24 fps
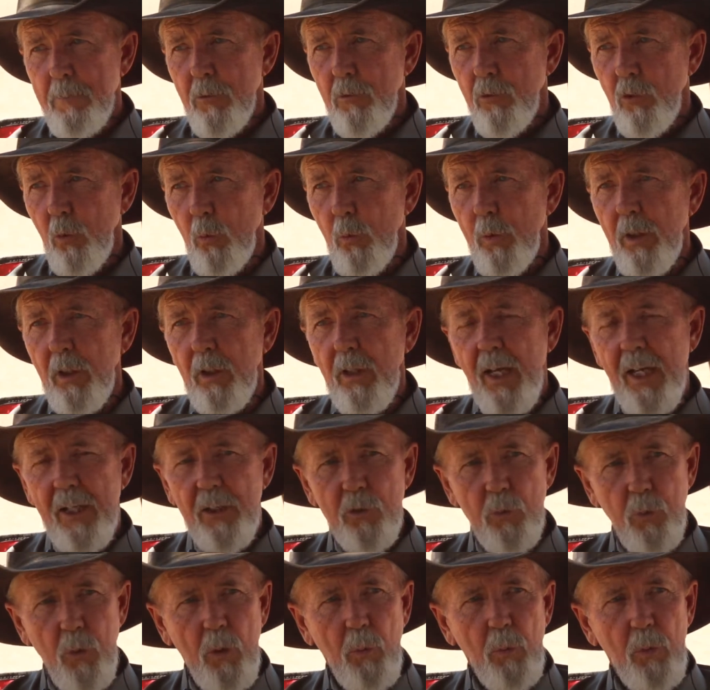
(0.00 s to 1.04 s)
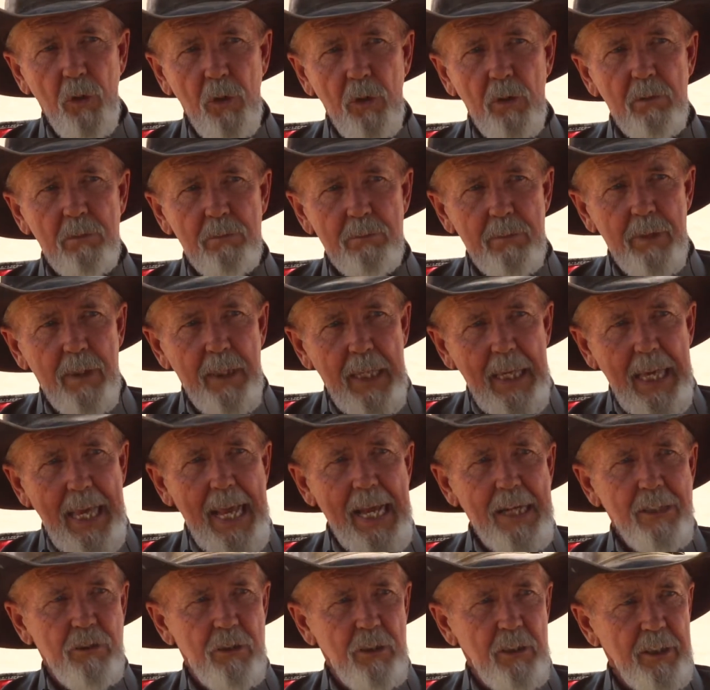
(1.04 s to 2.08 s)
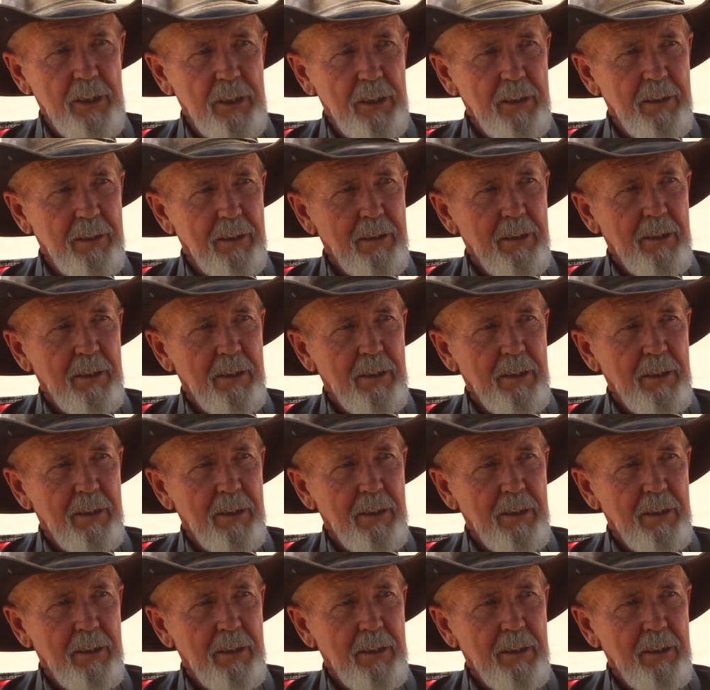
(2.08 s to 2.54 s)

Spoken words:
to realize what we're actually,